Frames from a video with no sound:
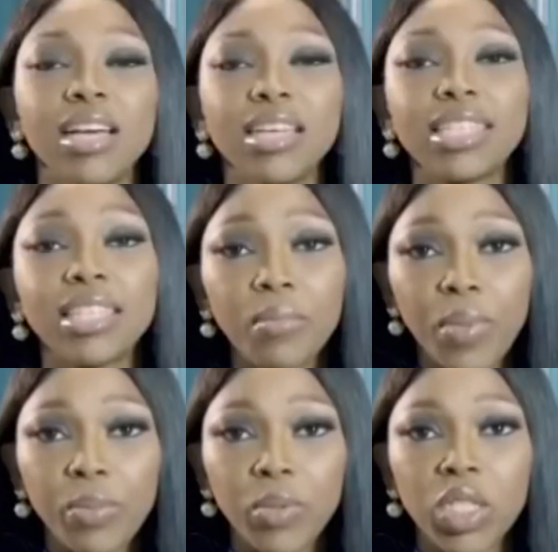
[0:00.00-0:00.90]
Some
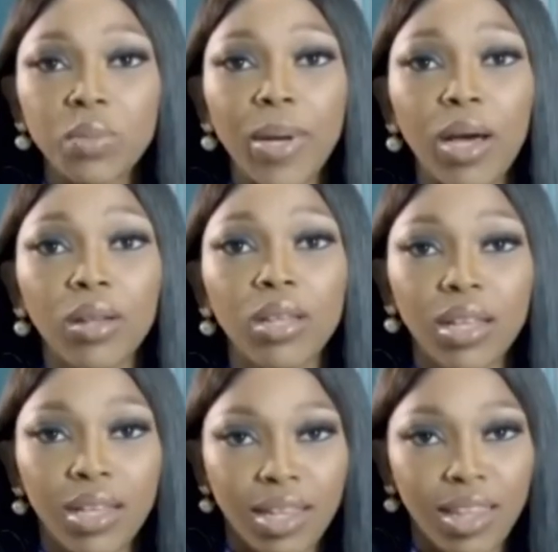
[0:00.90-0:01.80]
people spell
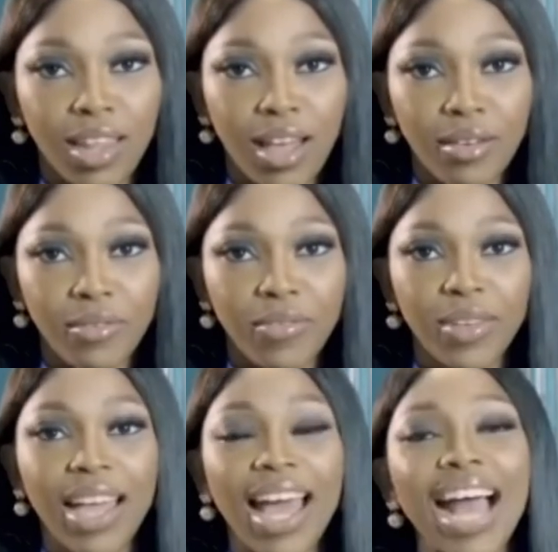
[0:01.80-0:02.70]
love
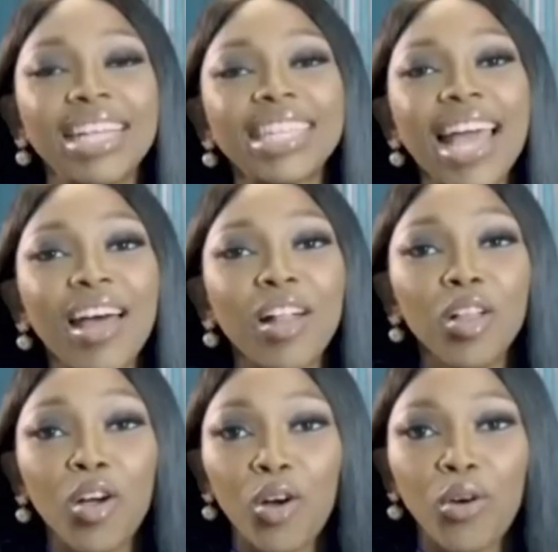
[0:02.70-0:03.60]
as
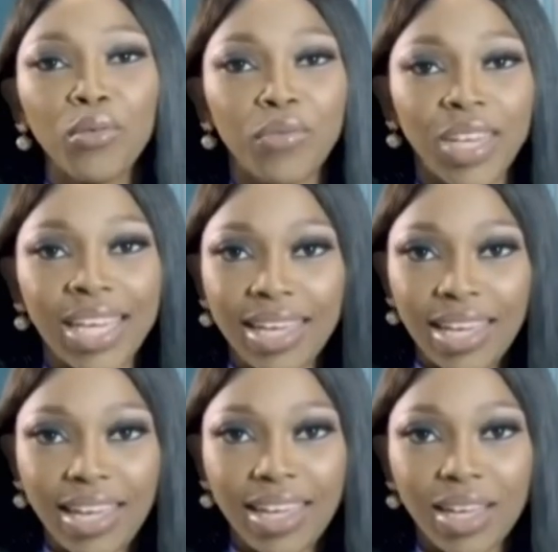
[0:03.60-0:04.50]
L-O-V-E,